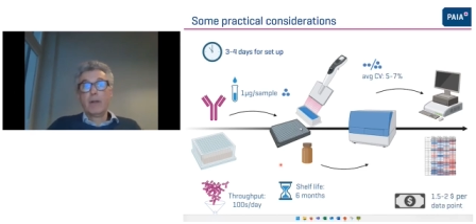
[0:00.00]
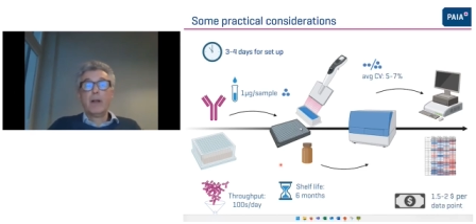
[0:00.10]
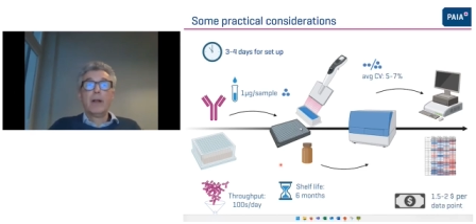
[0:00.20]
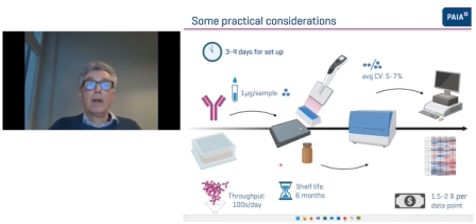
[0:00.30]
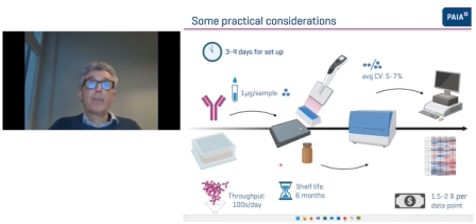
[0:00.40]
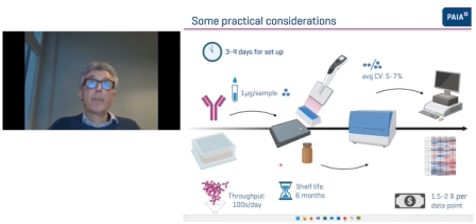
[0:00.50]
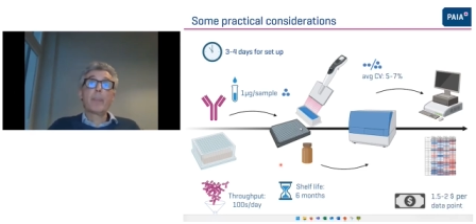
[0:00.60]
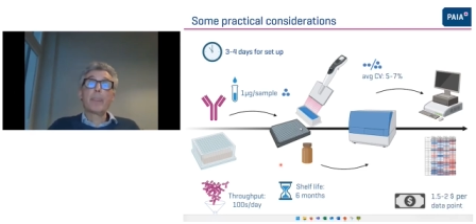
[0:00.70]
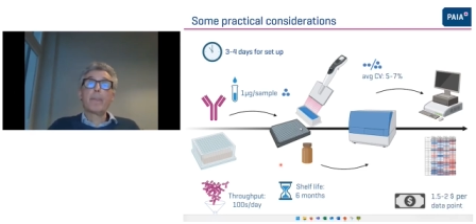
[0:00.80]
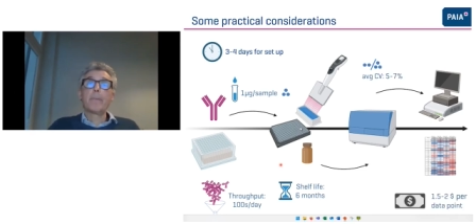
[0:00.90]

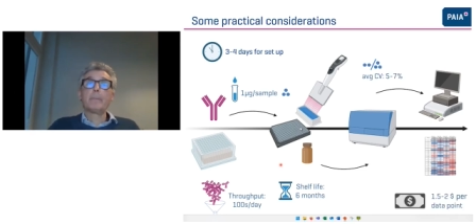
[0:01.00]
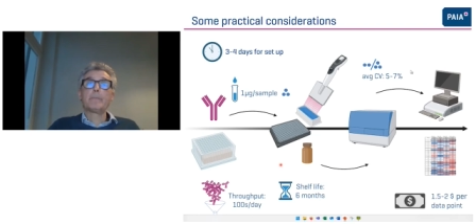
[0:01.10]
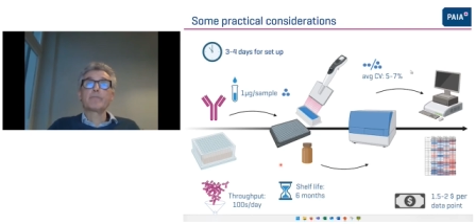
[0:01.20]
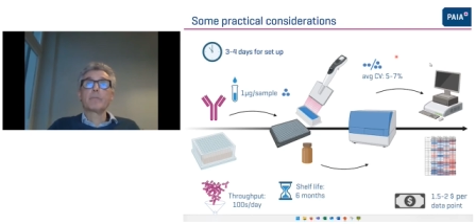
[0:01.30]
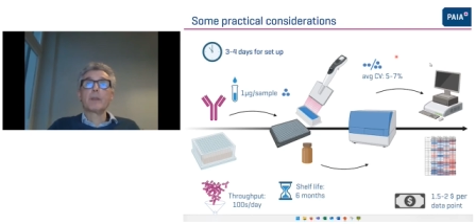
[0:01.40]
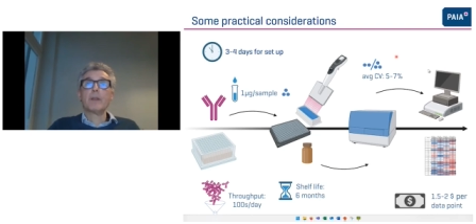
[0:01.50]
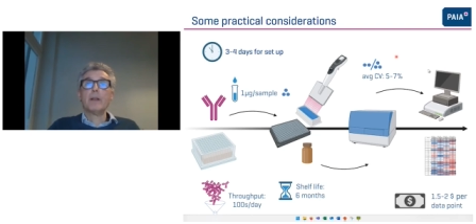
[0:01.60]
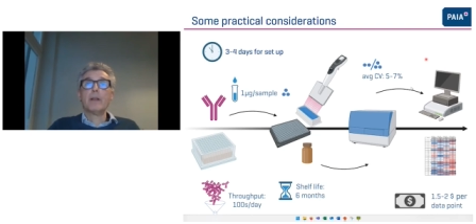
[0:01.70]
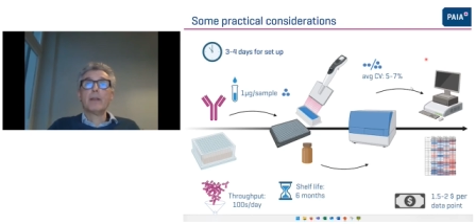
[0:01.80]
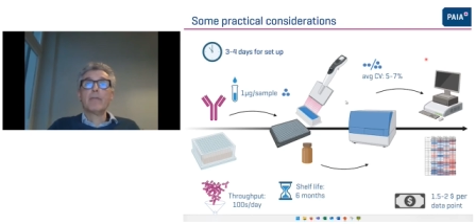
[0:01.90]

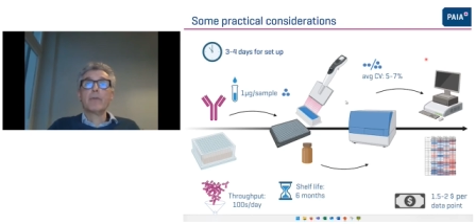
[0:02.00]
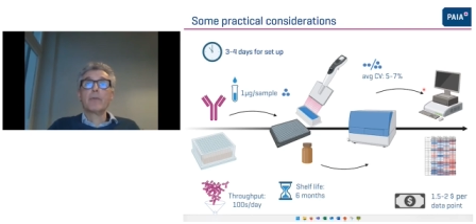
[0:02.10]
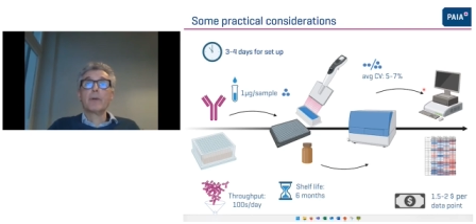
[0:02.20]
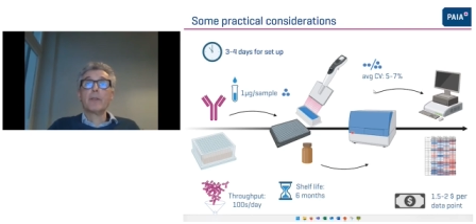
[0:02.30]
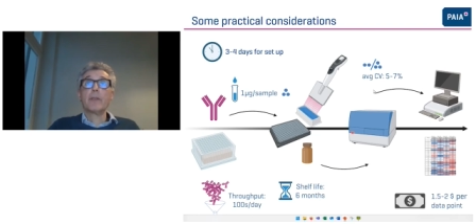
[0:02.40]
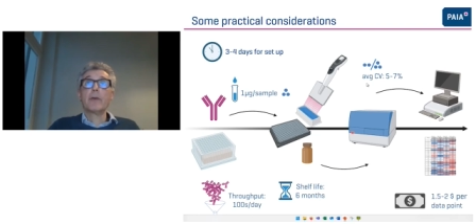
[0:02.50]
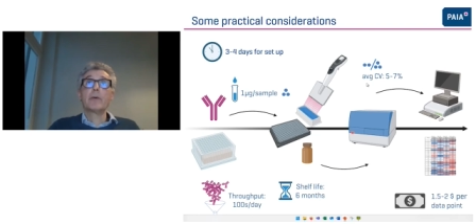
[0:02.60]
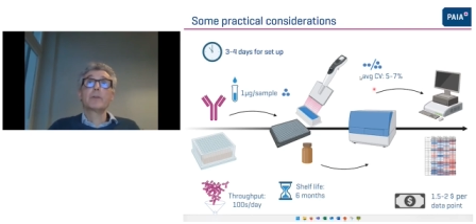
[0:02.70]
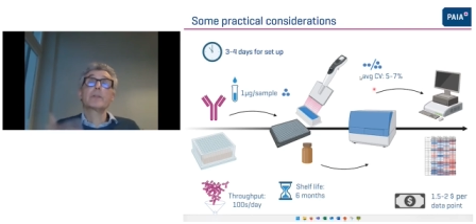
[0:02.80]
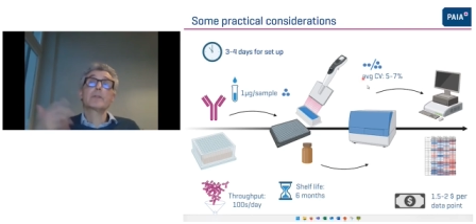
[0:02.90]
And if you run
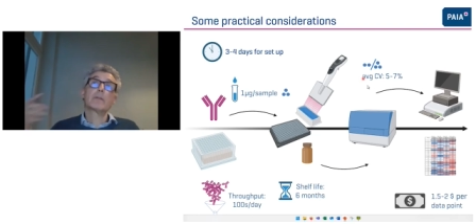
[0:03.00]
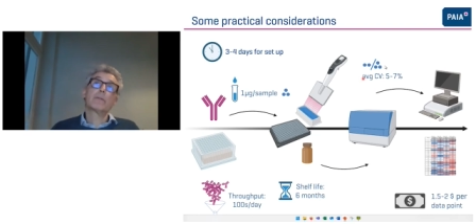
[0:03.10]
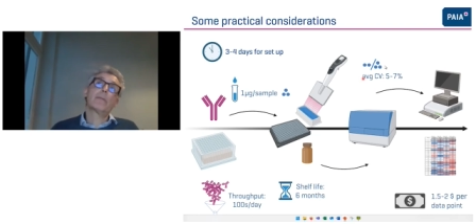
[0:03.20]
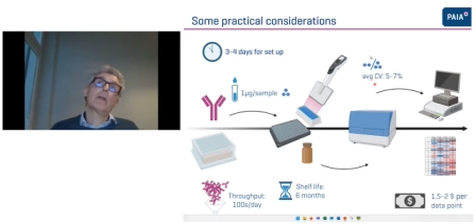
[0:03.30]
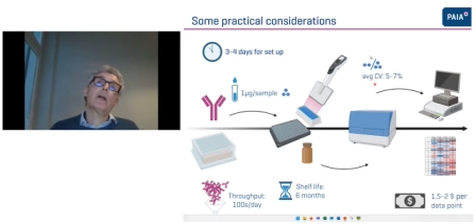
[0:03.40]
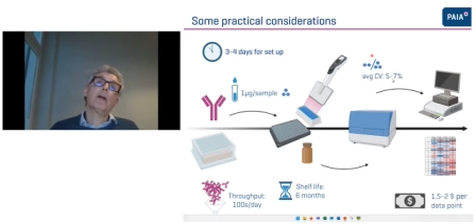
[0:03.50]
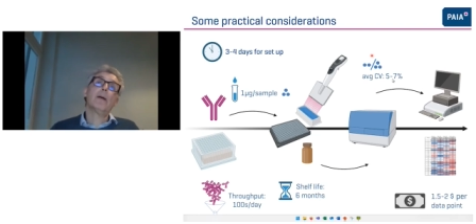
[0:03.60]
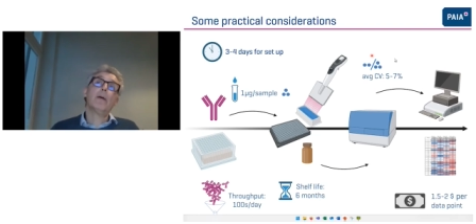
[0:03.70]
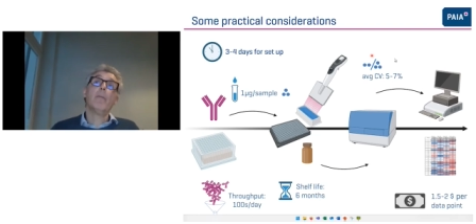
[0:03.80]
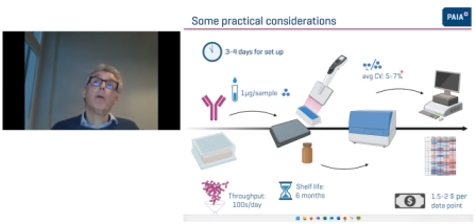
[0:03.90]
those
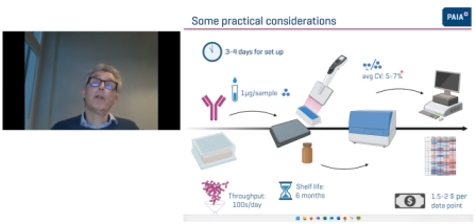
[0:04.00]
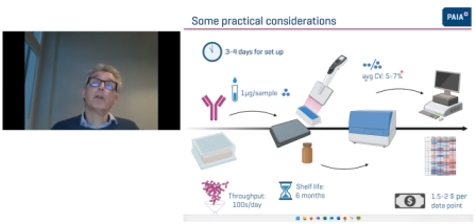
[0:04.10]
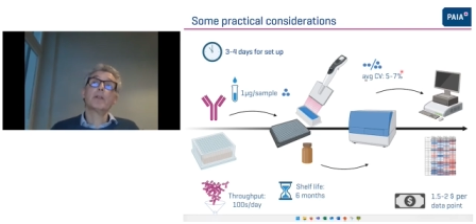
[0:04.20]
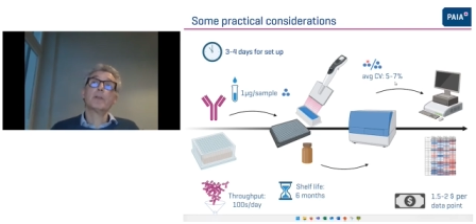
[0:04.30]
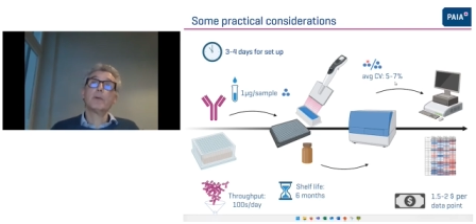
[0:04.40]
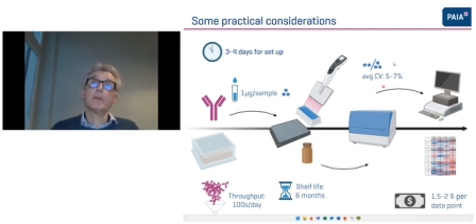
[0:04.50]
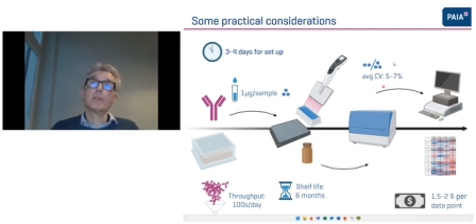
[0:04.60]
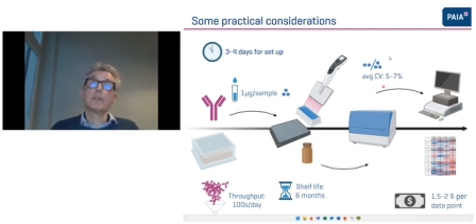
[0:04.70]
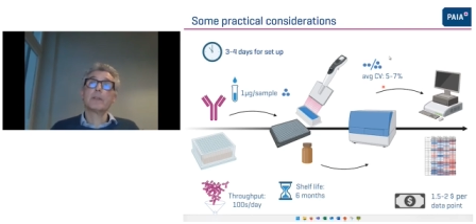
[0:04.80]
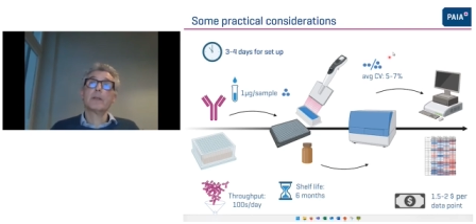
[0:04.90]

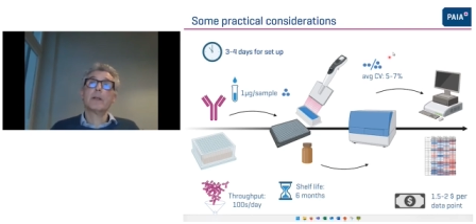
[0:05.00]
molecules,